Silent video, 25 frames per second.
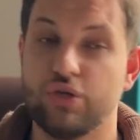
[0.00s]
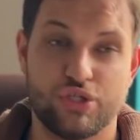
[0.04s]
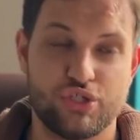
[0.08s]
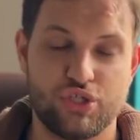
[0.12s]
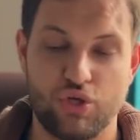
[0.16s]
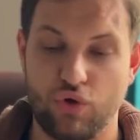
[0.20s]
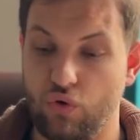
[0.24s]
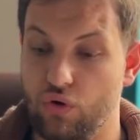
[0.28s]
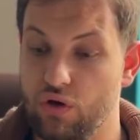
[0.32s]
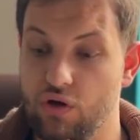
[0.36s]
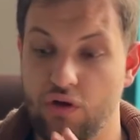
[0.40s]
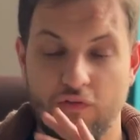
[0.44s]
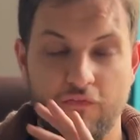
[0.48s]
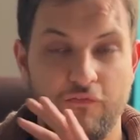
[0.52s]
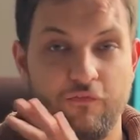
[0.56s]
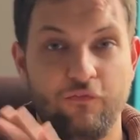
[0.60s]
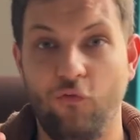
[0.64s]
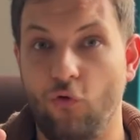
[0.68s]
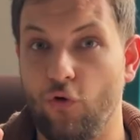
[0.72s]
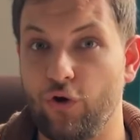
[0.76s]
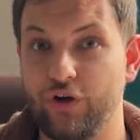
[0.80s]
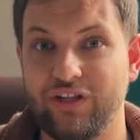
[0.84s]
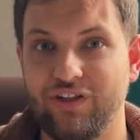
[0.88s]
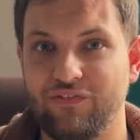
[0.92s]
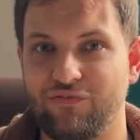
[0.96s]
So
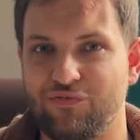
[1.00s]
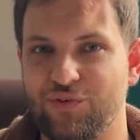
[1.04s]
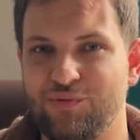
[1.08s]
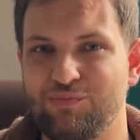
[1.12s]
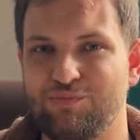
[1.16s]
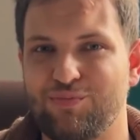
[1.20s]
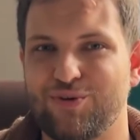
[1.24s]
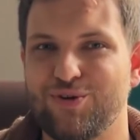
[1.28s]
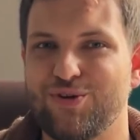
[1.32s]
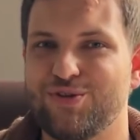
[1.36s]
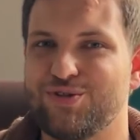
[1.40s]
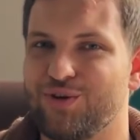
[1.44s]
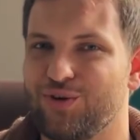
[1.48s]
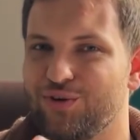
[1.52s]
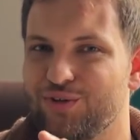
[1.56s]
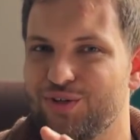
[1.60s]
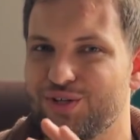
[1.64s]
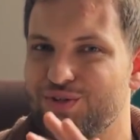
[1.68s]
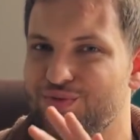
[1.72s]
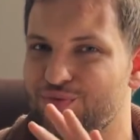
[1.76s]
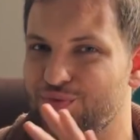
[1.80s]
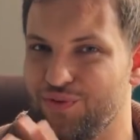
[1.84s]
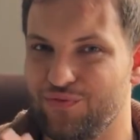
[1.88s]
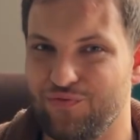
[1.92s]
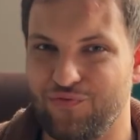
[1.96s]
4 different
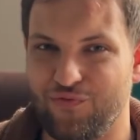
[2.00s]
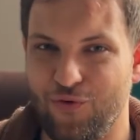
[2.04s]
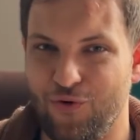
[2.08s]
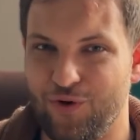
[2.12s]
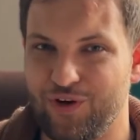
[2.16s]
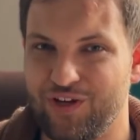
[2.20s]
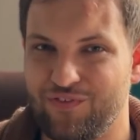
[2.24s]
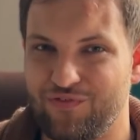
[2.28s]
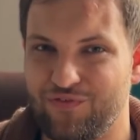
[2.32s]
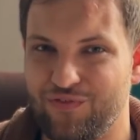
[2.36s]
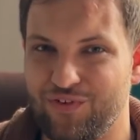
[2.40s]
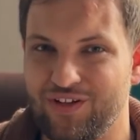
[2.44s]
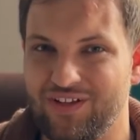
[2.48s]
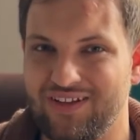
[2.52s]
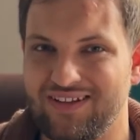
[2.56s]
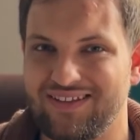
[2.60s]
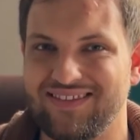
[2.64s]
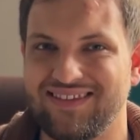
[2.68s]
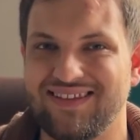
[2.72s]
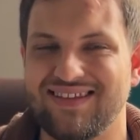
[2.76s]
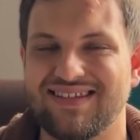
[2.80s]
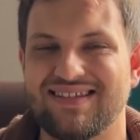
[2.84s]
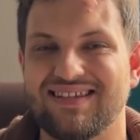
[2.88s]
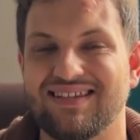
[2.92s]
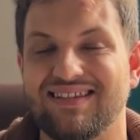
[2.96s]
personas with 4 different
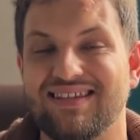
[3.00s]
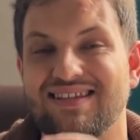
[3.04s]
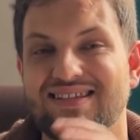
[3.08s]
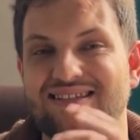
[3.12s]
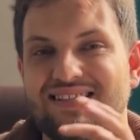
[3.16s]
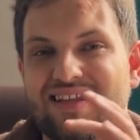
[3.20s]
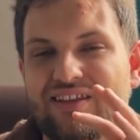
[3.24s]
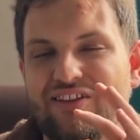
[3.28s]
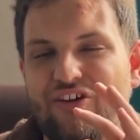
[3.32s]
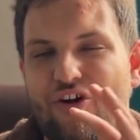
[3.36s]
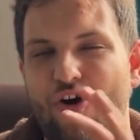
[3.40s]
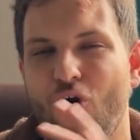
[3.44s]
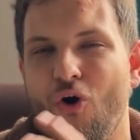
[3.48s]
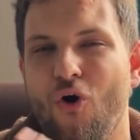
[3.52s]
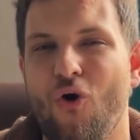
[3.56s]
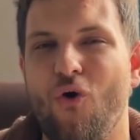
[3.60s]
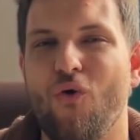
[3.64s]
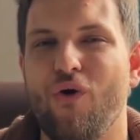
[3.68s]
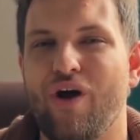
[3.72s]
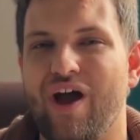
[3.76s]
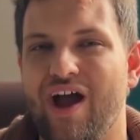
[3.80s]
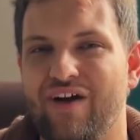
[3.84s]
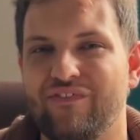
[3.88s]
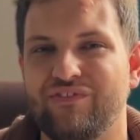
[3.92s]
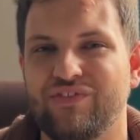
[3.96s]
ethnicities that all
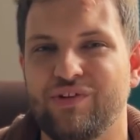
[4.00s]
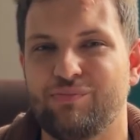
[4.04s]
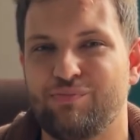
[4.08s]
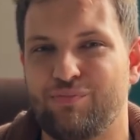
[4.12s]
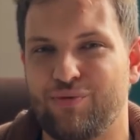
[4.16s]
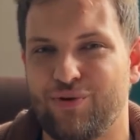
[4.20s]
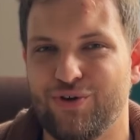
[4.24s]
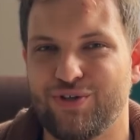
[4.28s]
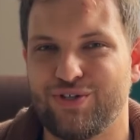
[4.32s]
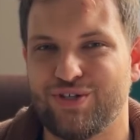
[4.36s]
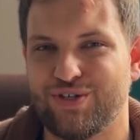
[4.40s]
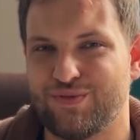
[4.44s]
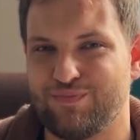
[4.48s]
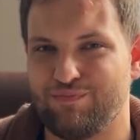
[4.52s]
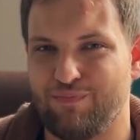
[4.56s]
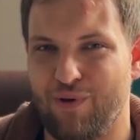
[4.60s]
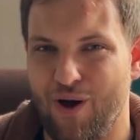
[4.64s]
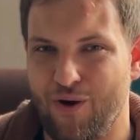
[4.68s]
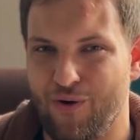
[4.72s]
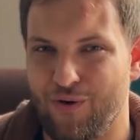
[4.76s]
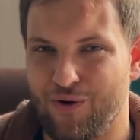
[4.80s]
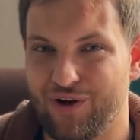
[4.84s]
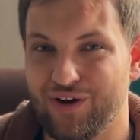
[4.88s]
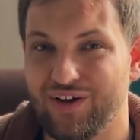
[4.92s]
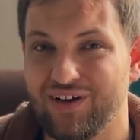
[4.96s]
have the purchase
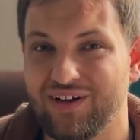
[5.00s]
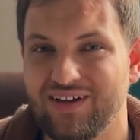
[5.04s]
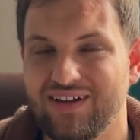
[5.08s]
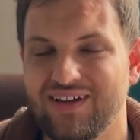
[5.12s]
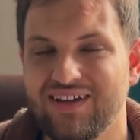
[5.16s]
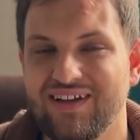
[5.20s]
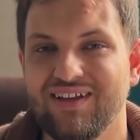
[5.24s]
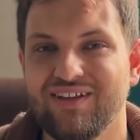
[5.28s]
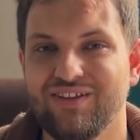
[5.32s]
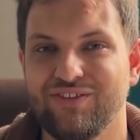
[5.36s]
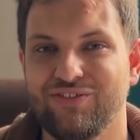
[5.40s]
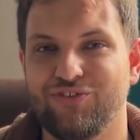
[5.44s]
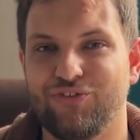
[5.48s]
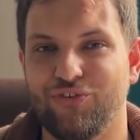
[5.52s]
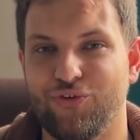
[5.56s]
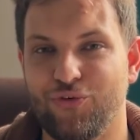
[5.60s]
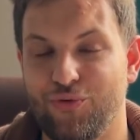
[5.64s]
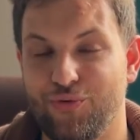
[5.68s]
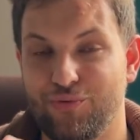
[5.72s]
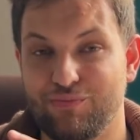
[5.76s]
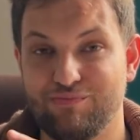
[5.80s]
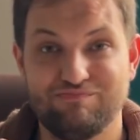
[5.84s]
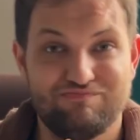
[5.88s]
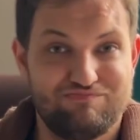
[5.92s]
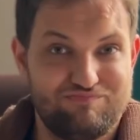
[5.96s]
power
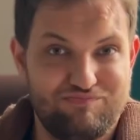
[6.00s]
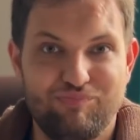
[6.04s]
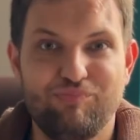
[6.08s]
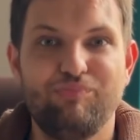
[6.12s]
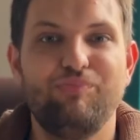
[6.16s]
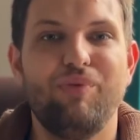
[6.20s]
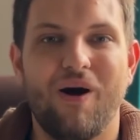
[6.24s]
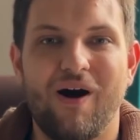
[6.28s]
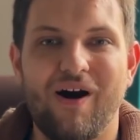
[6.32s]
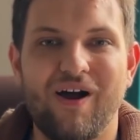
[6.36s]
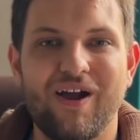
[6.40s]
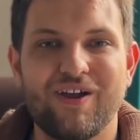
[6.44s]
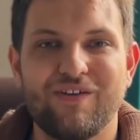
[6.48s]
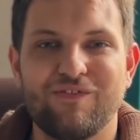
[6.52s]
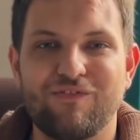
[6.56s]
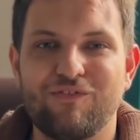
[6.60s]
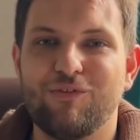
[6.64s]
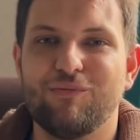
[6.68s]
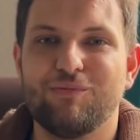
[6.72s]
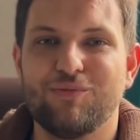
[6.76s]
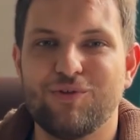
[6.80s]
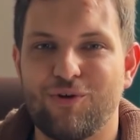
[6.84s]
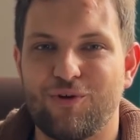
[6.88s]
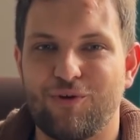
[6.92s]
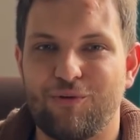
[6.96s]
to buy
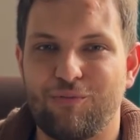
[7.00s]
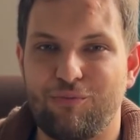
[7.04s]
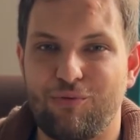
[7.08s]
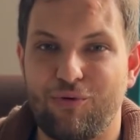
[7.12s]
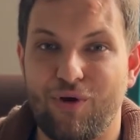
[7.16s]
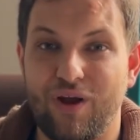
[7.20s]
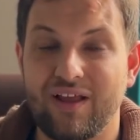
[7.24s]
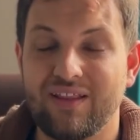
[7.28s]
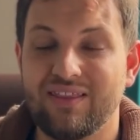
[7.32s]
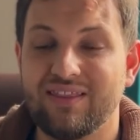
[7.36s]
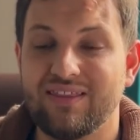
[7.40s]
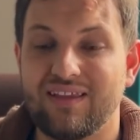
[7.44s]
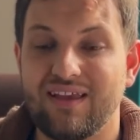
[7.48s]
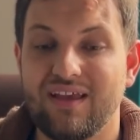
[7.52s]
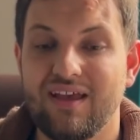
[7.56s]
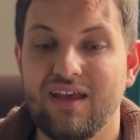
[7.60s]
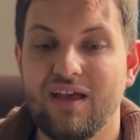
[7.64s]
from your brand.